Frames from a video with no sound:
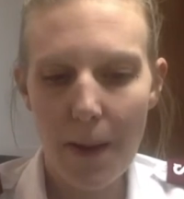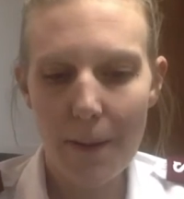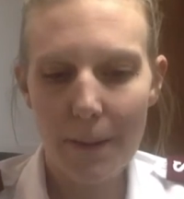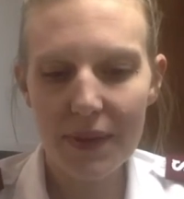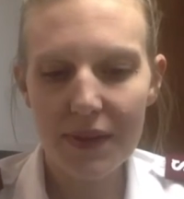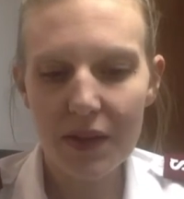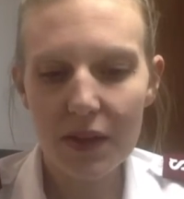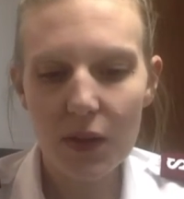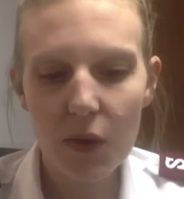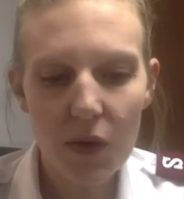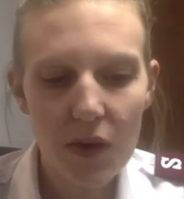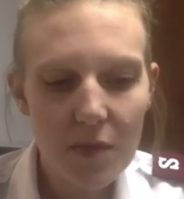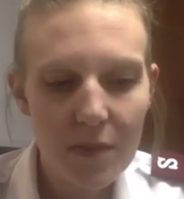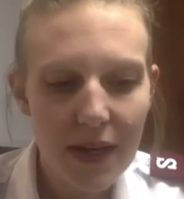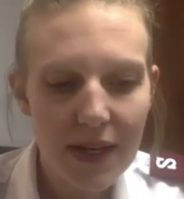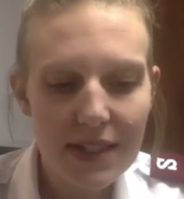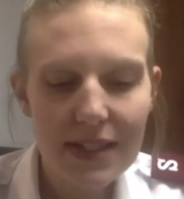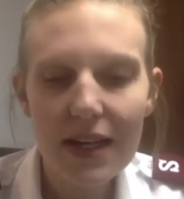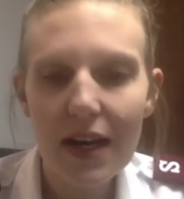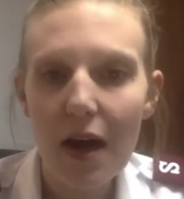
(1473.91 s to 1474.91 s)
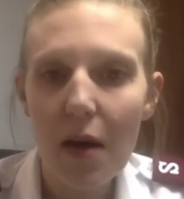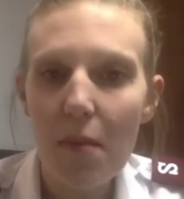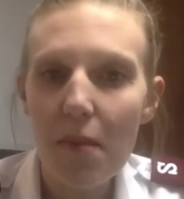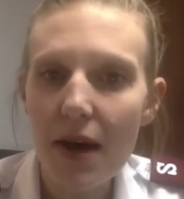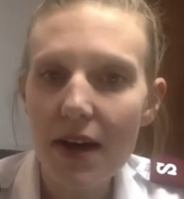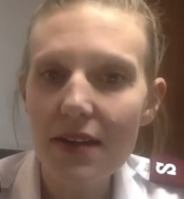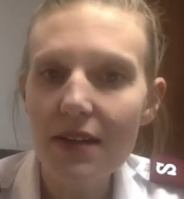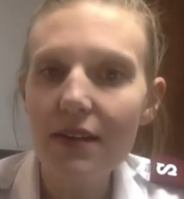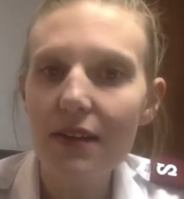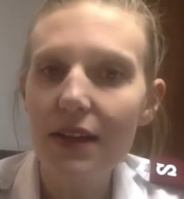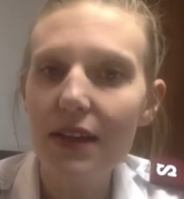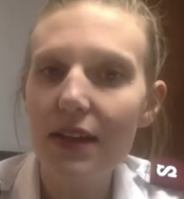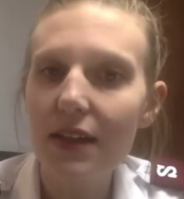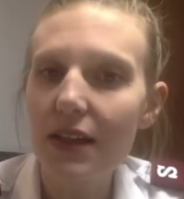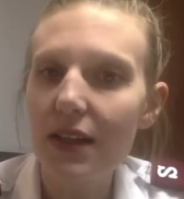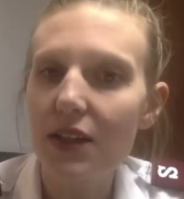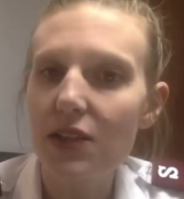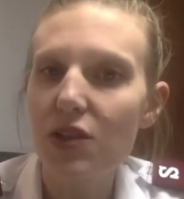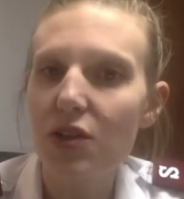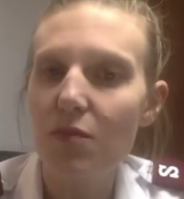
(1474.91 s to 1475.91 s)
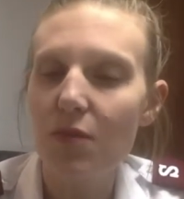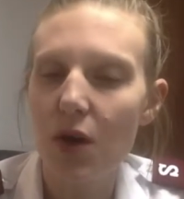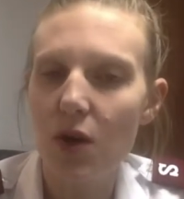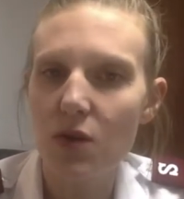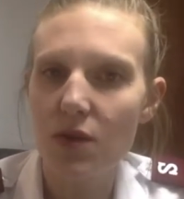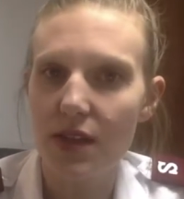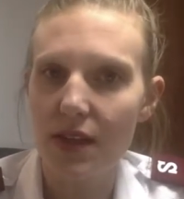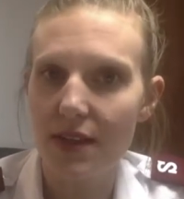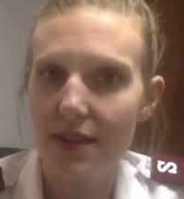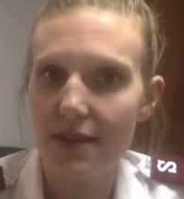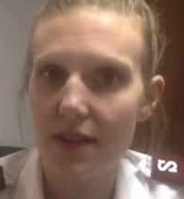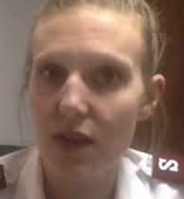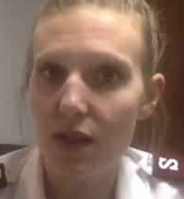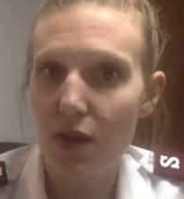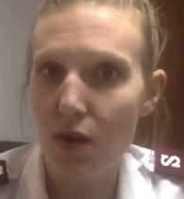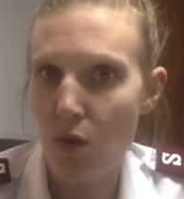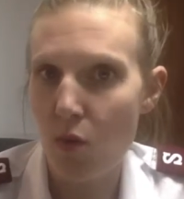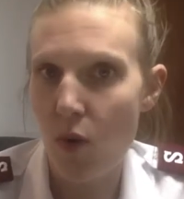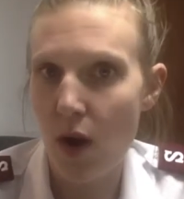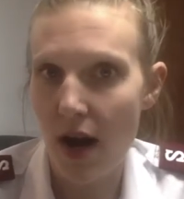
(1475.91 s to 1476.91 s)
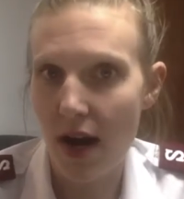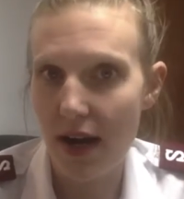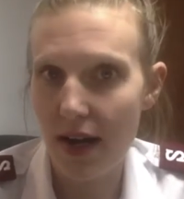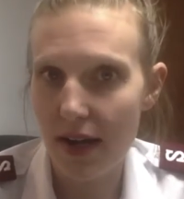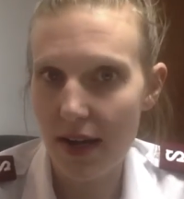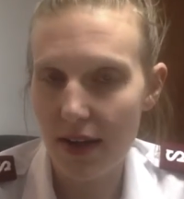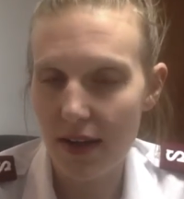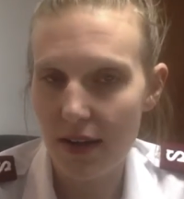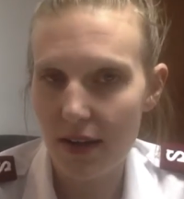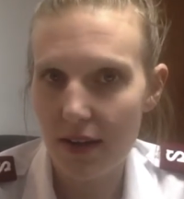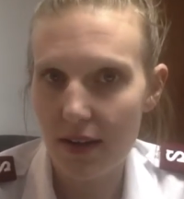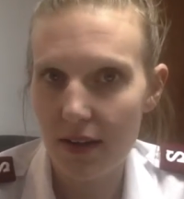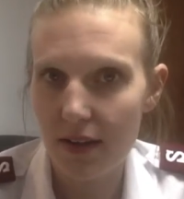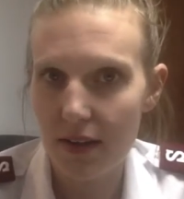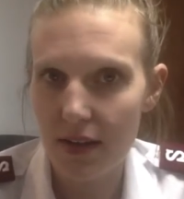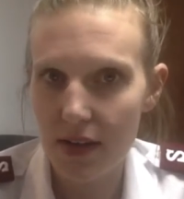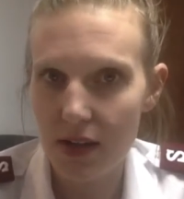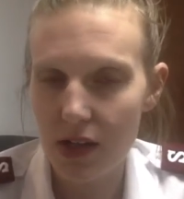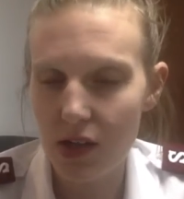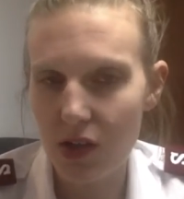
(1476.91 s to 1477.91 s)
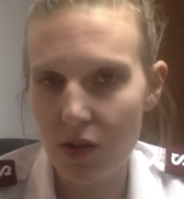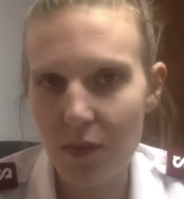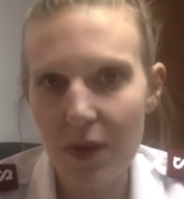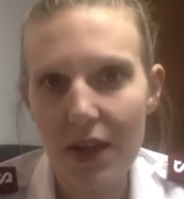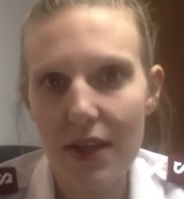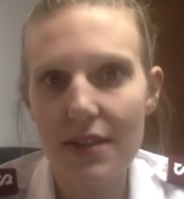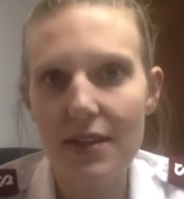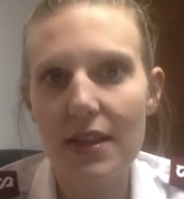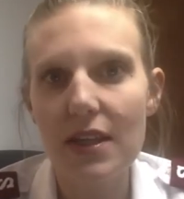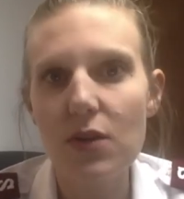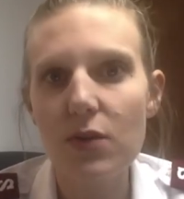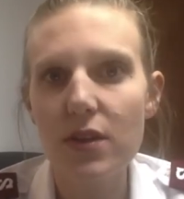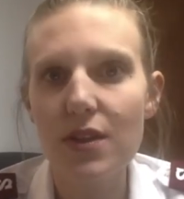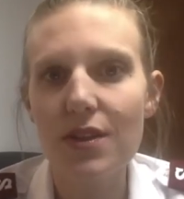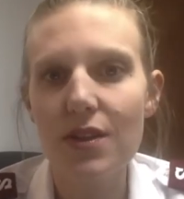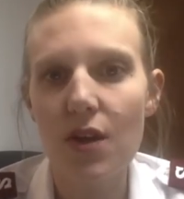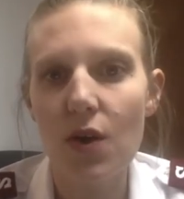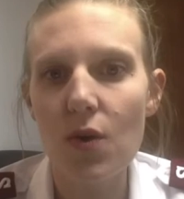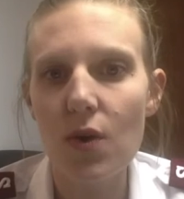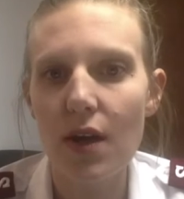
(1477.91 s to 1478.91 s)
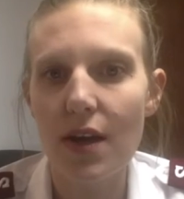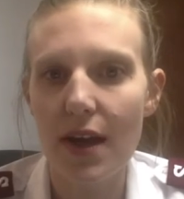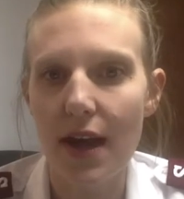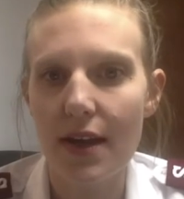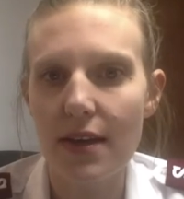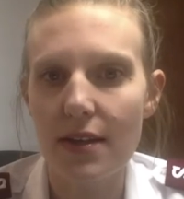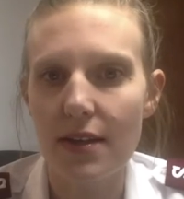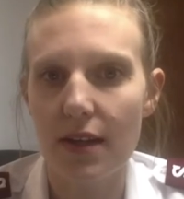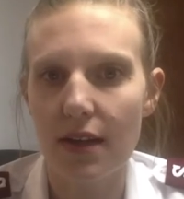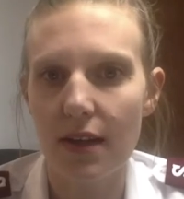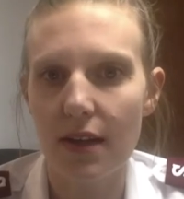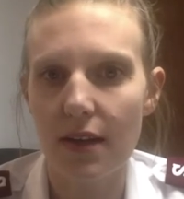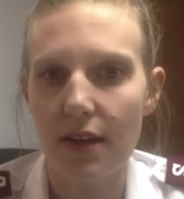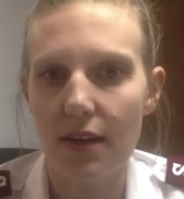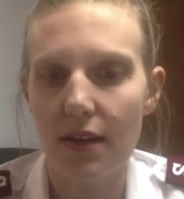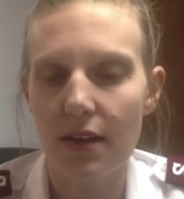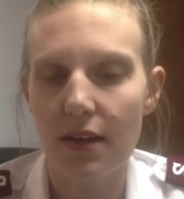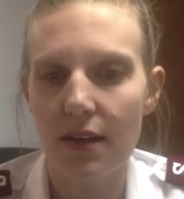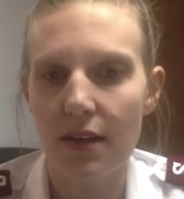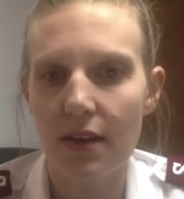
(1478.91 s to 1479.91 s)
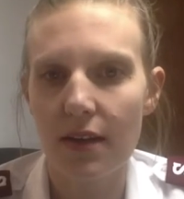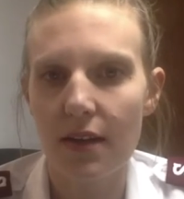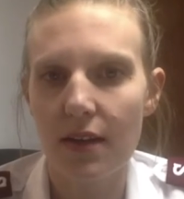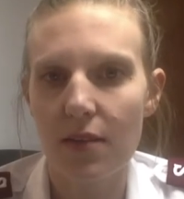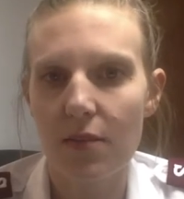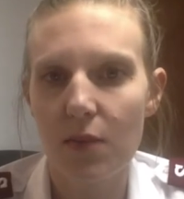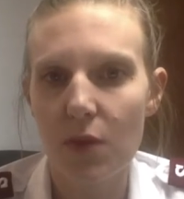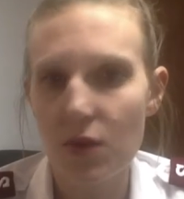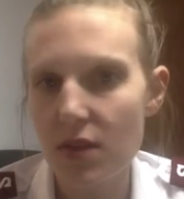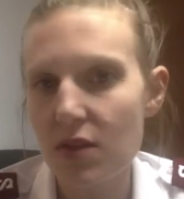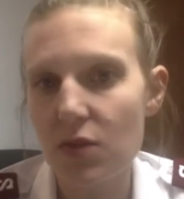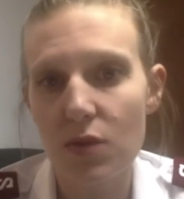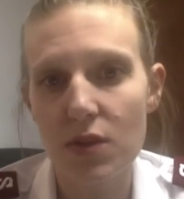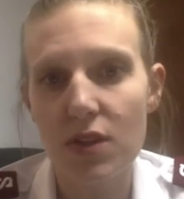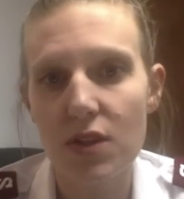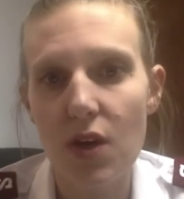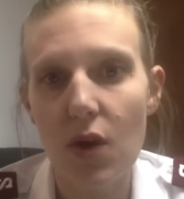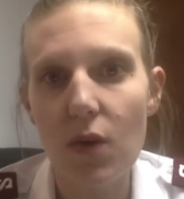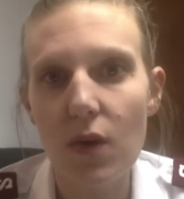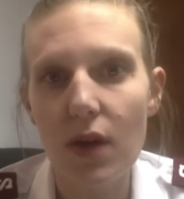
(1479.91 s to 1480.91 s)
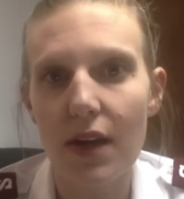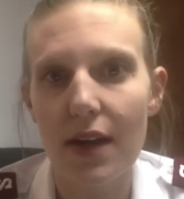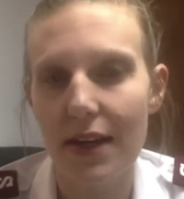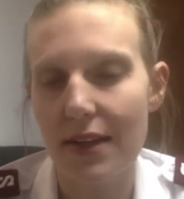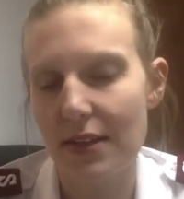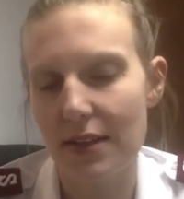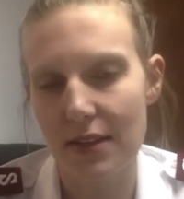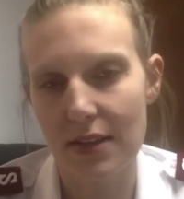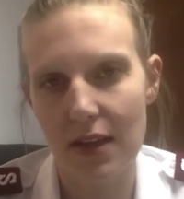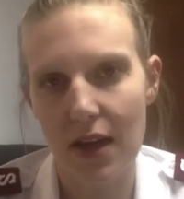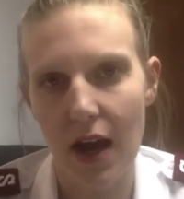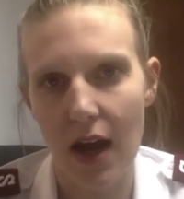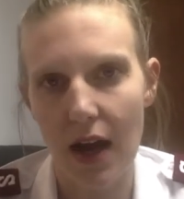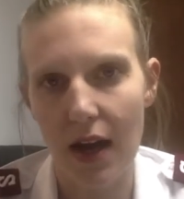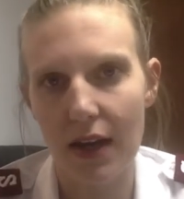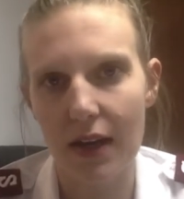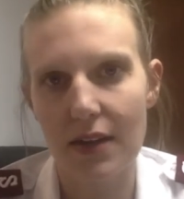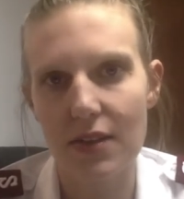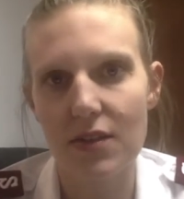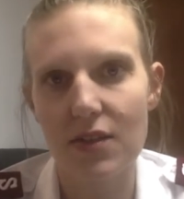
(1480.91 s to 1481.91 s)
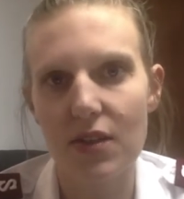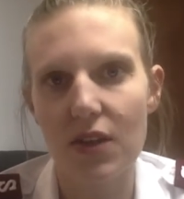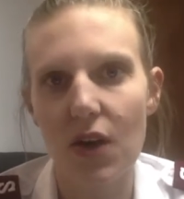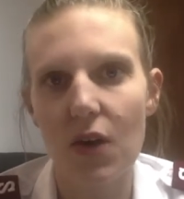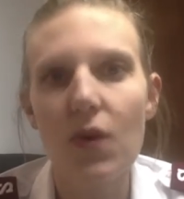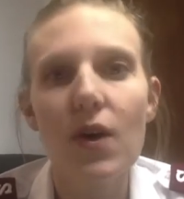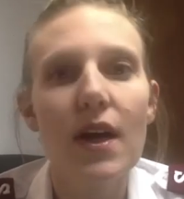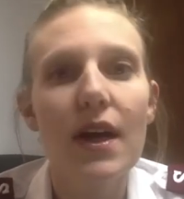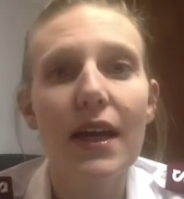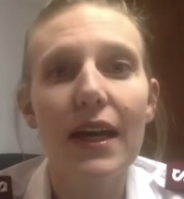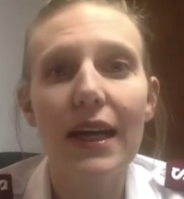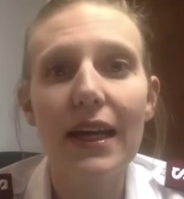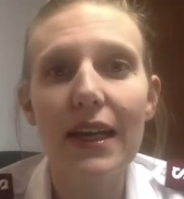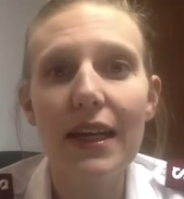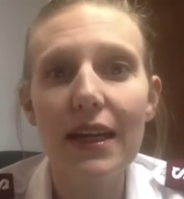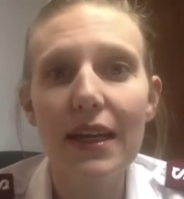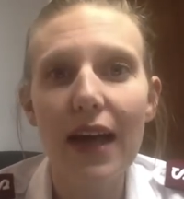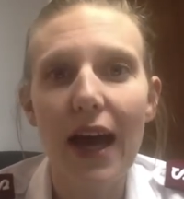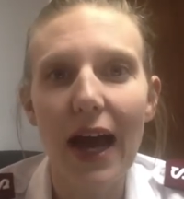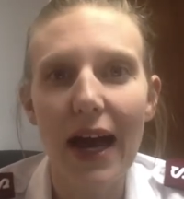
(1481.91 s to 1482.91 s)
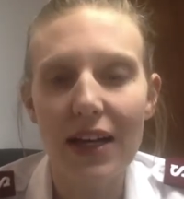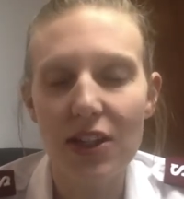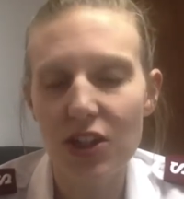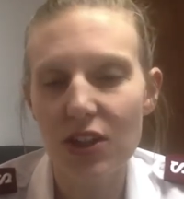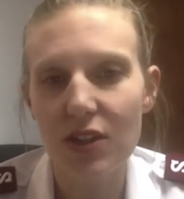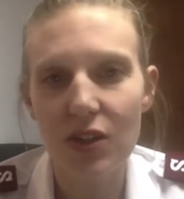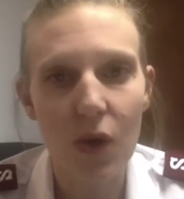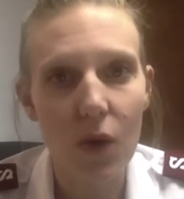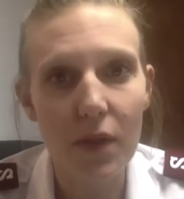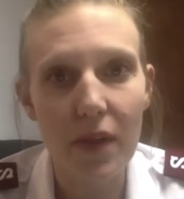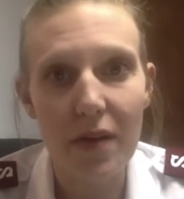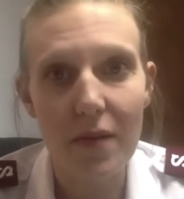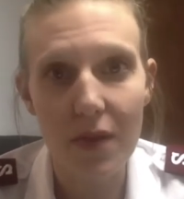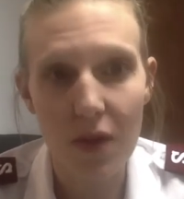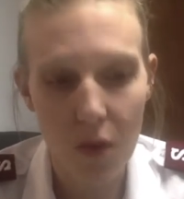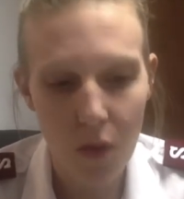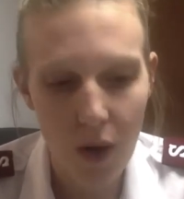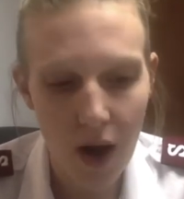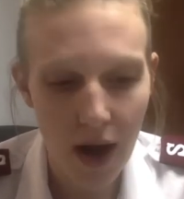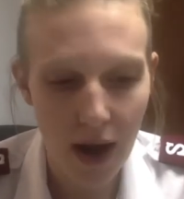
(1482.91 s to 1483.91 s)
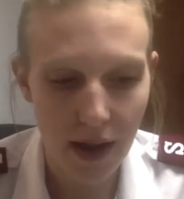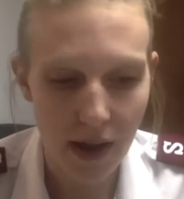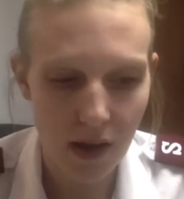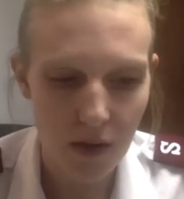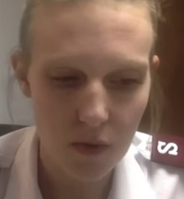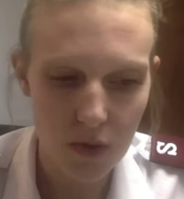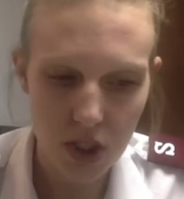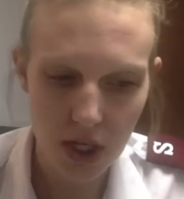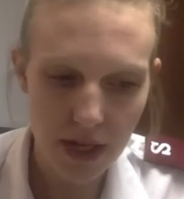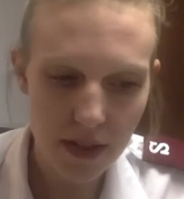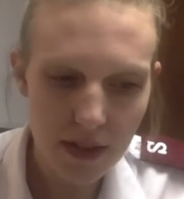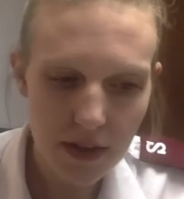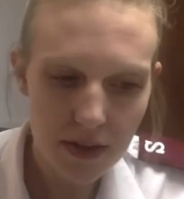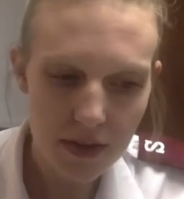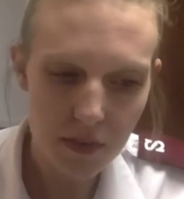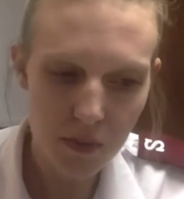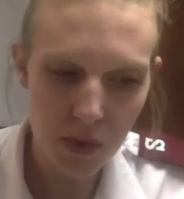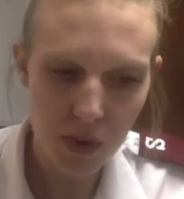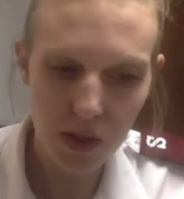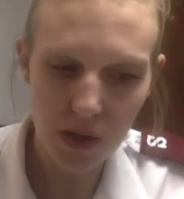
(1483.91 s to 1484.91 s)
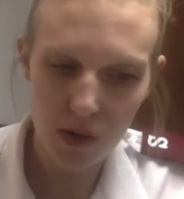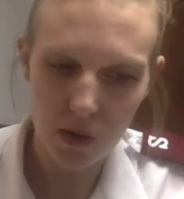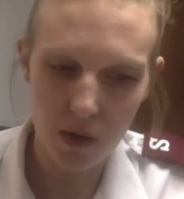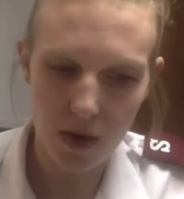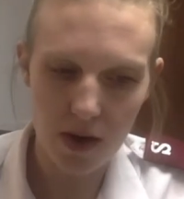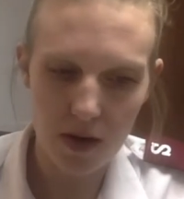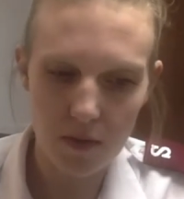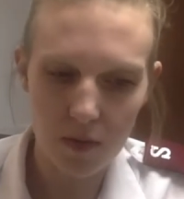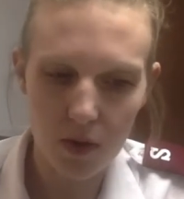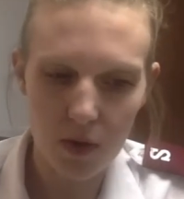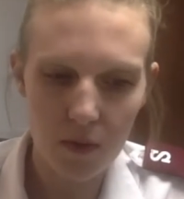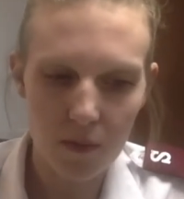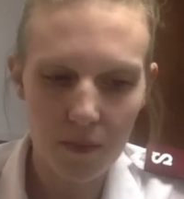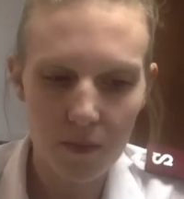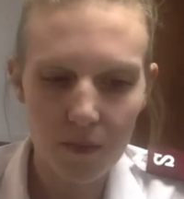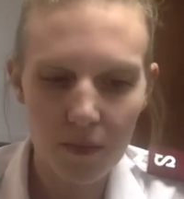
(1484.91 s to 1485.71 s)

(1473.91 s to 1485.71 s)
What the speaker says: but the Lord makes it abundantly clear to Moses the why. You know, because he was so connected, Moses was so connected to God. And so he actually told them the why, which I think is pretty incredible.